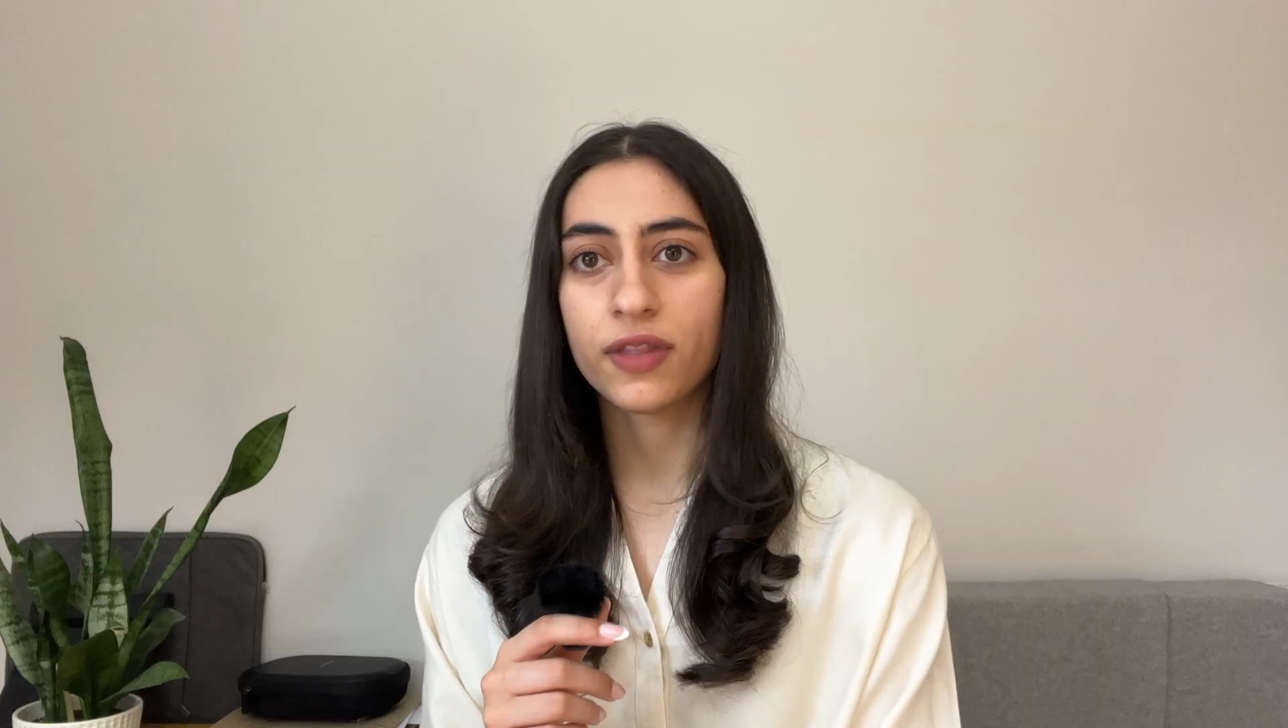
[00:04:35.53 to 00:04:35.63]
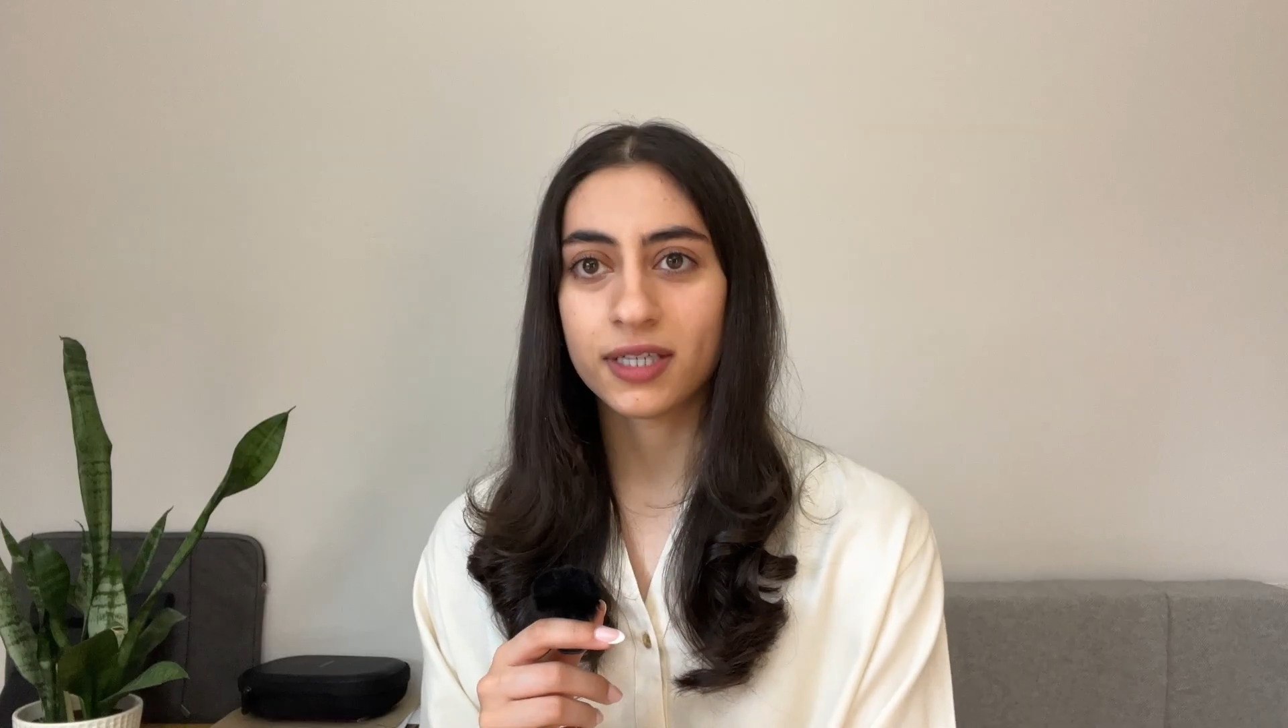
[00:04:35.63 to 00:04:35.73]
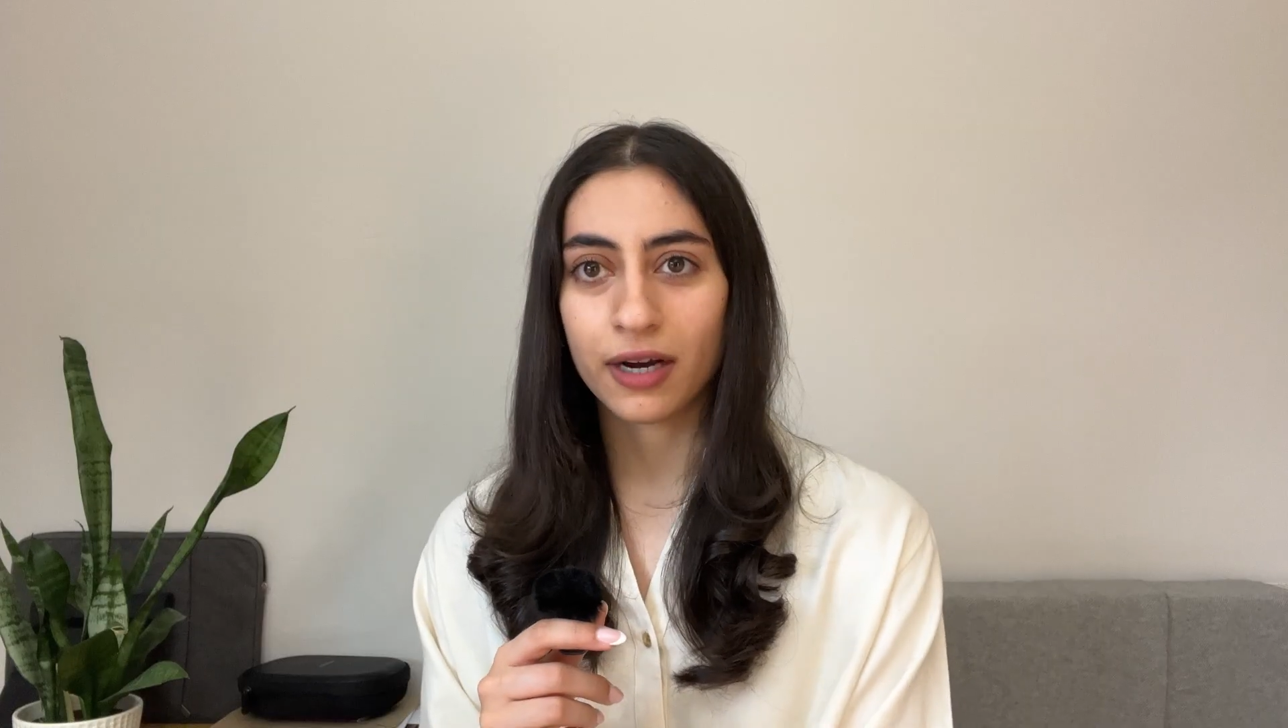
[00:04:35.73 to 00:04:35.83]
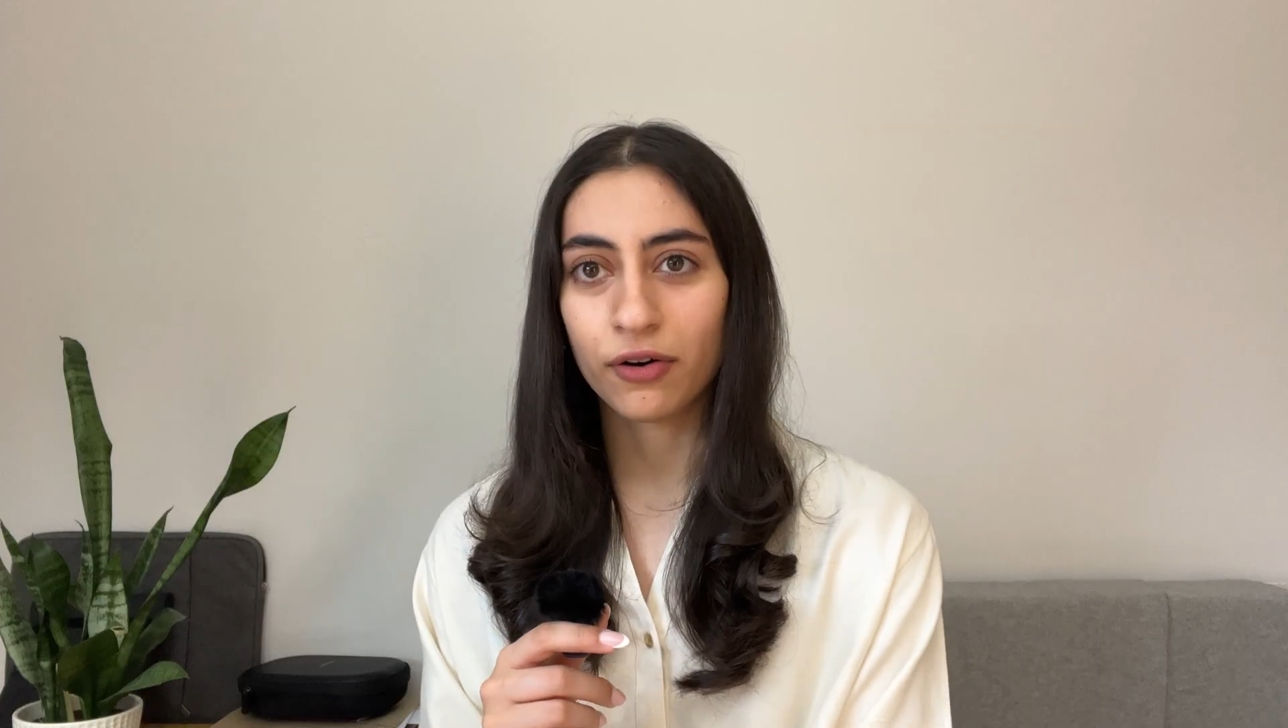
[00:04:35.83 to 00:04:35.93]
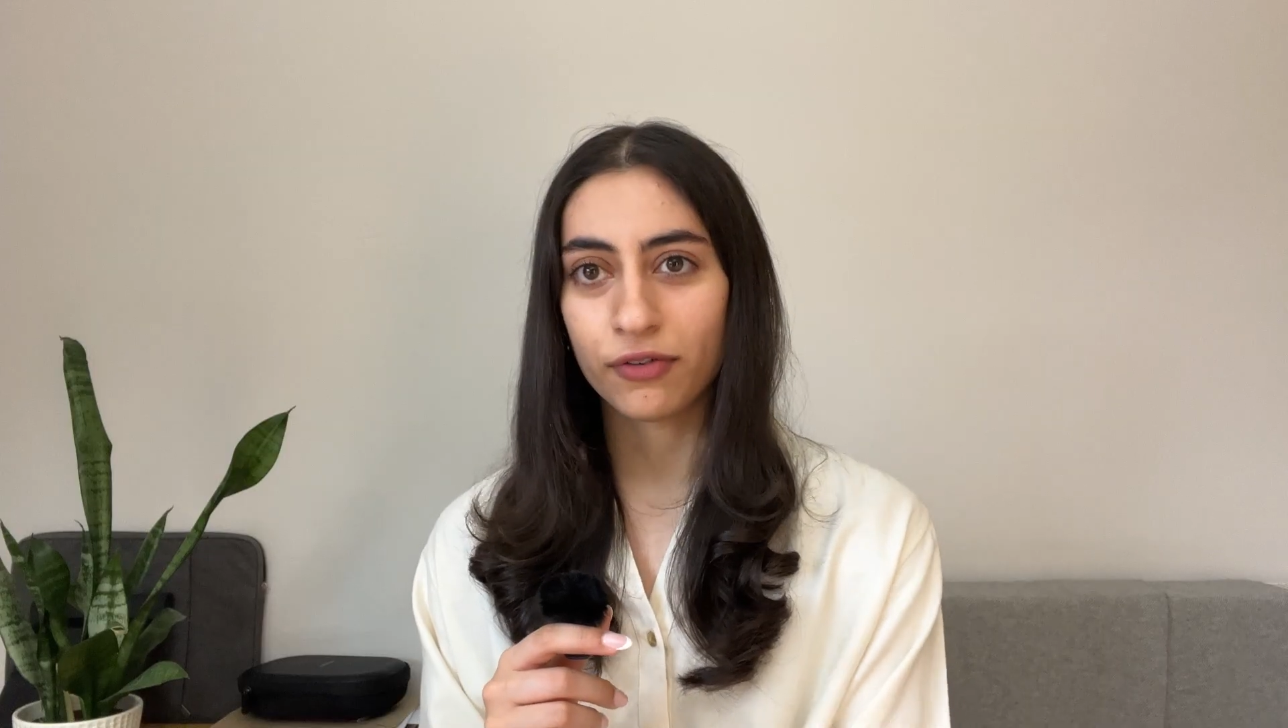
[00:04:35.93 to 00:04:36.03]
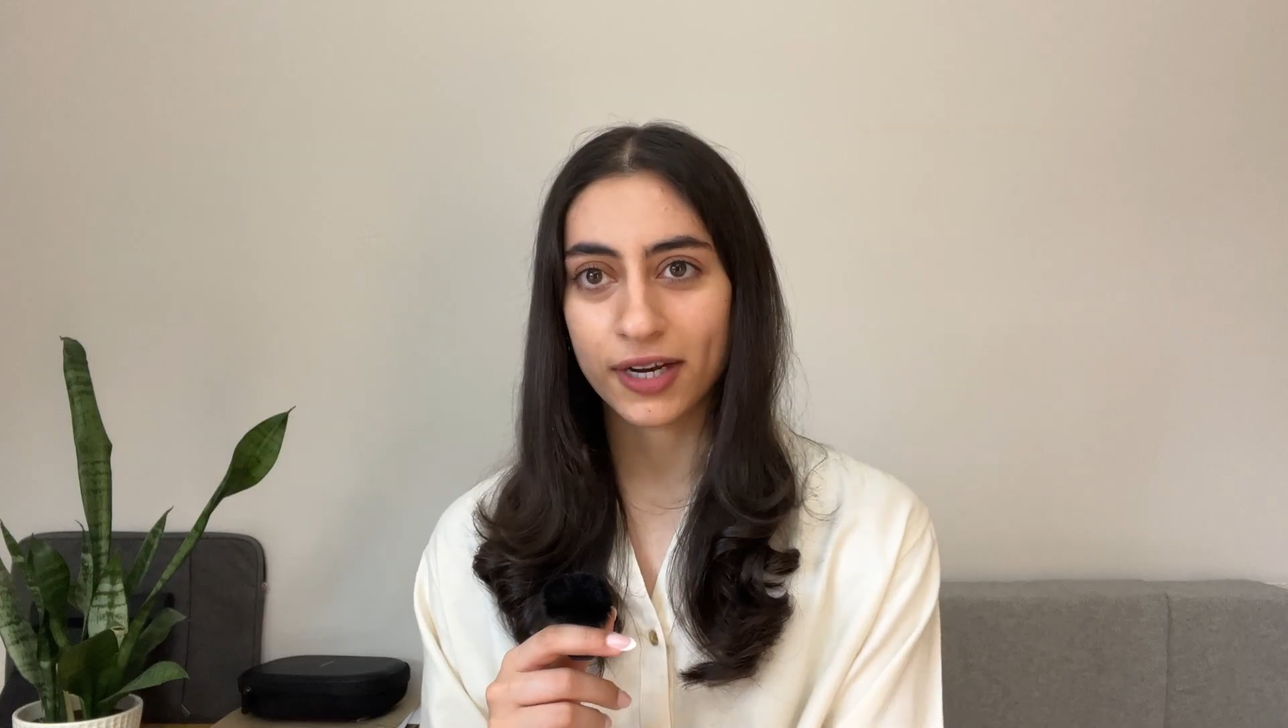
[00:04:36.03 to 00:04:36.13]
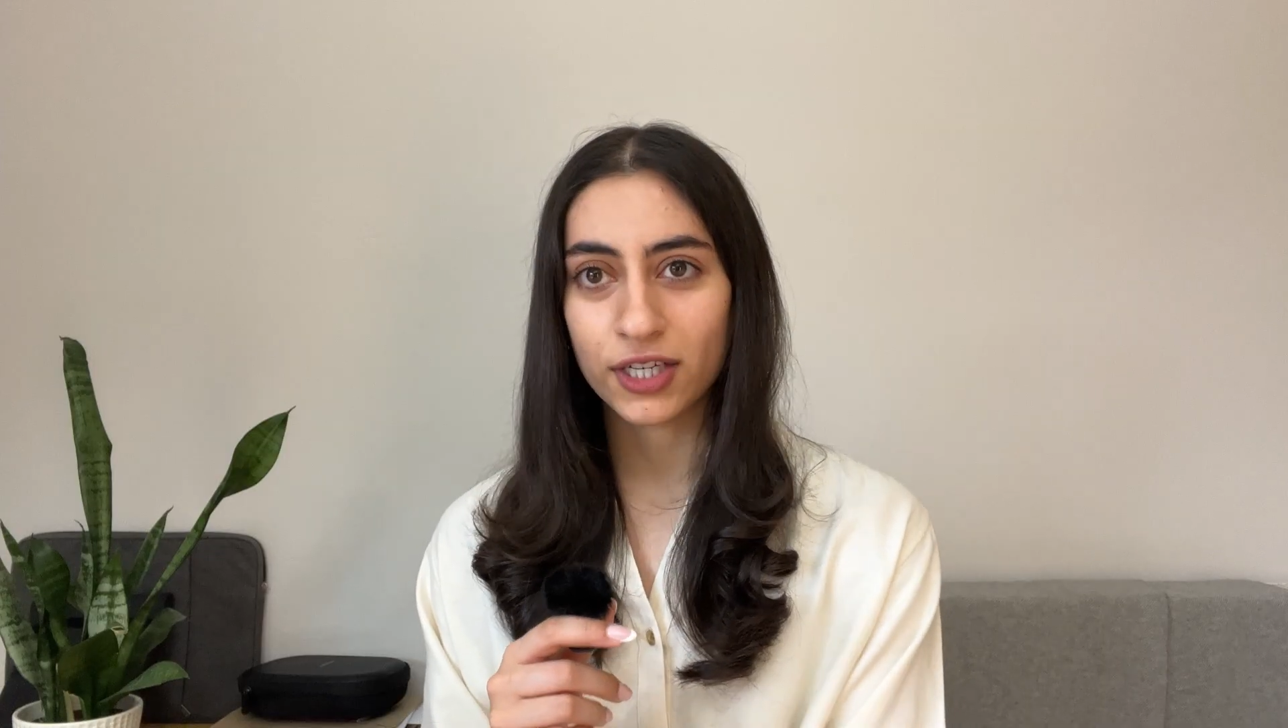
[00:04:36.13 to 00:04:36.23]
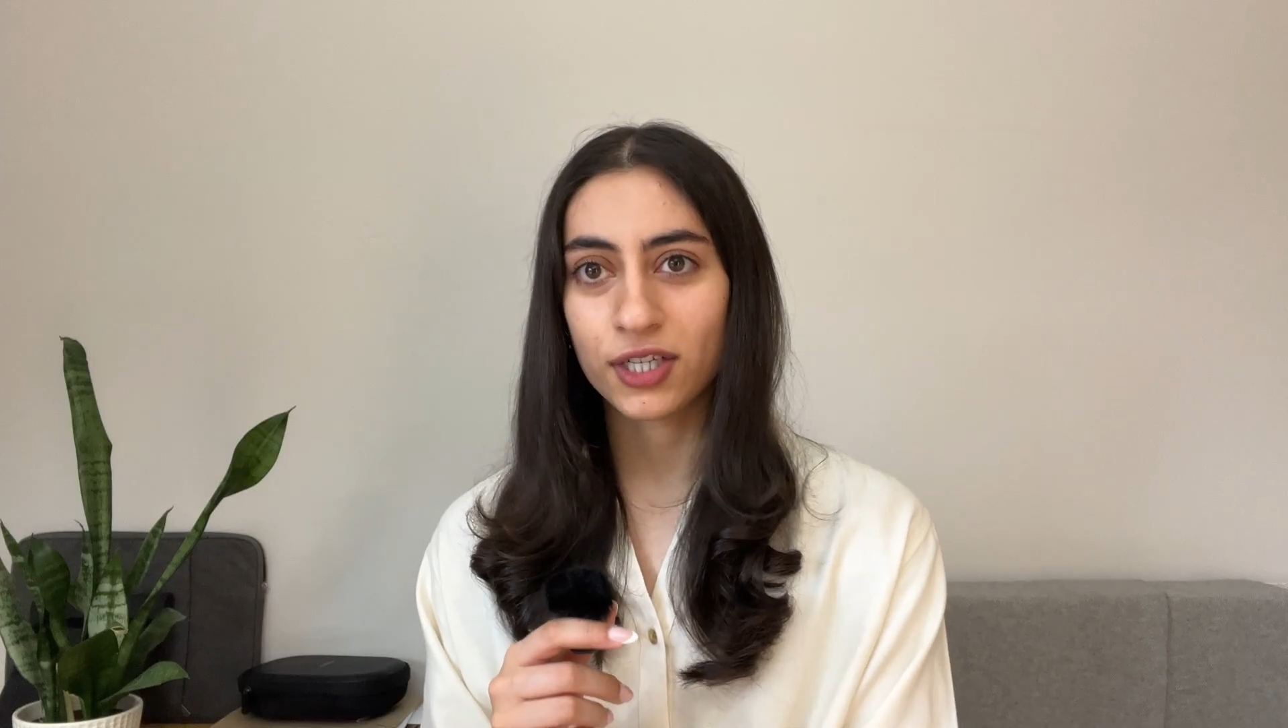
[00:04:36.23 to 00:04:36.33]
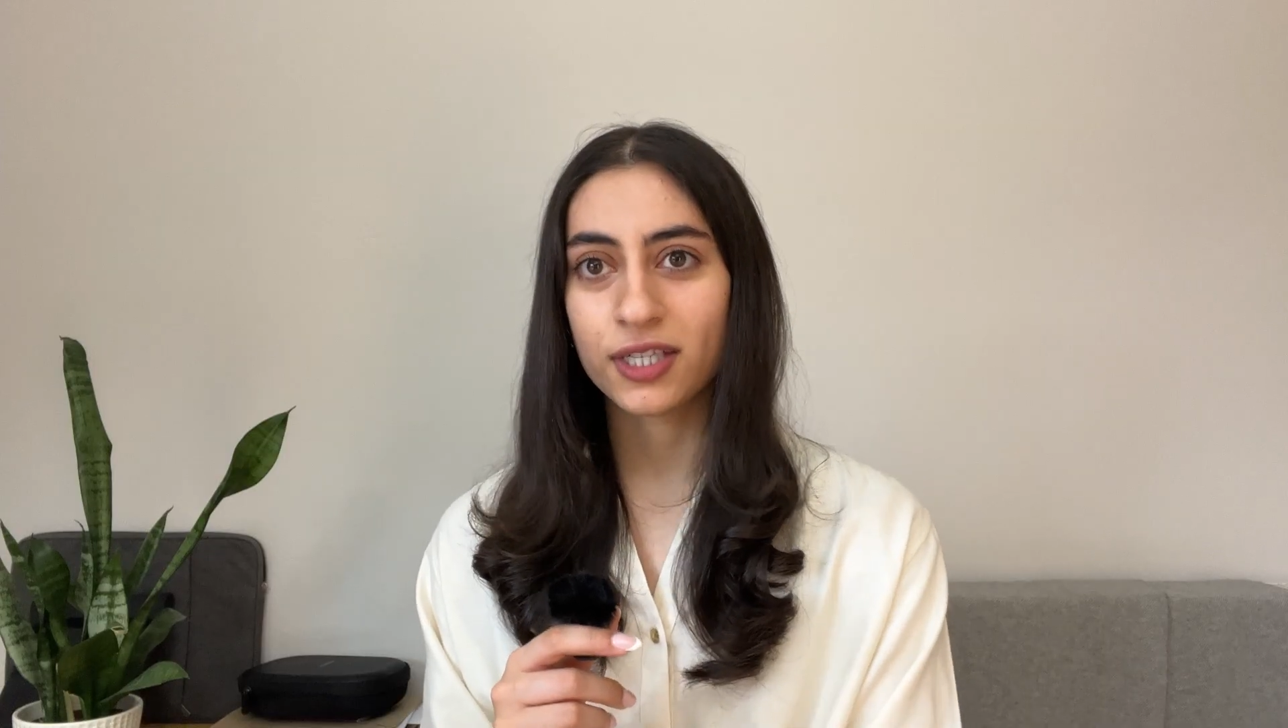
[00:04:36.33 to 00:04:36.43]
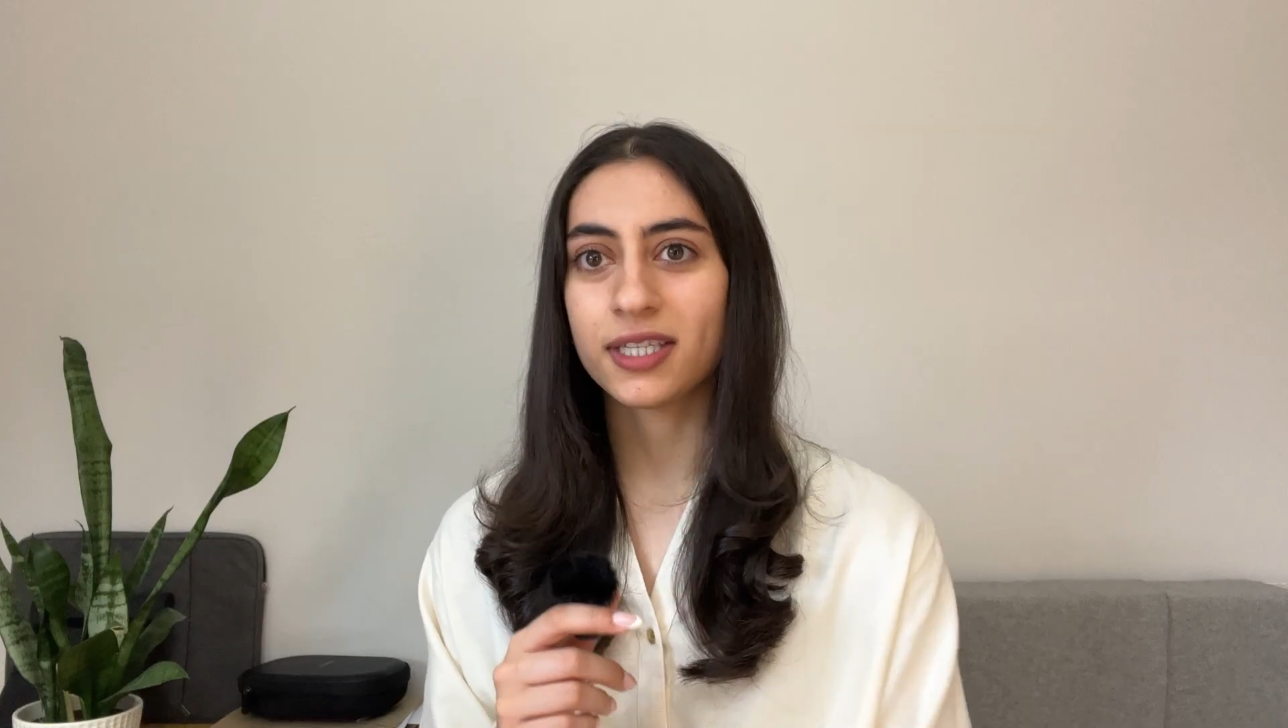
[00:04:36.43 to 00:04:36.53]

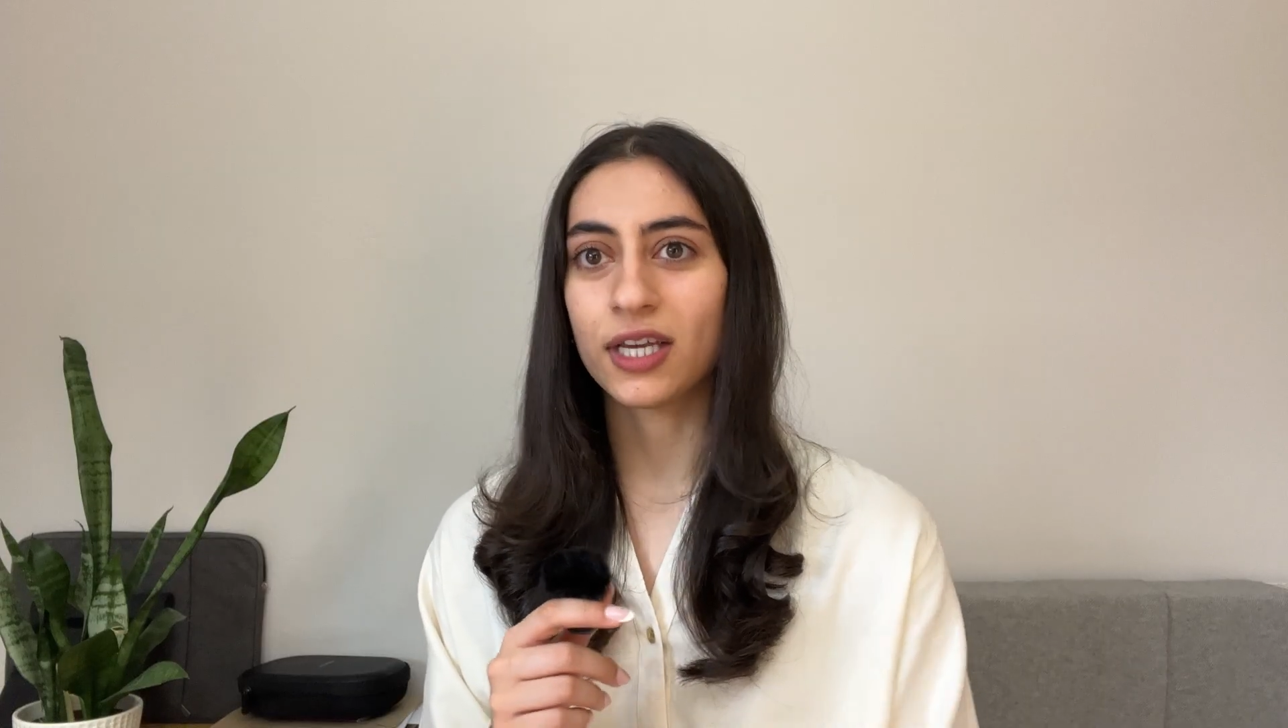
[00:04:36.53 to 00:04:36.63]
derivations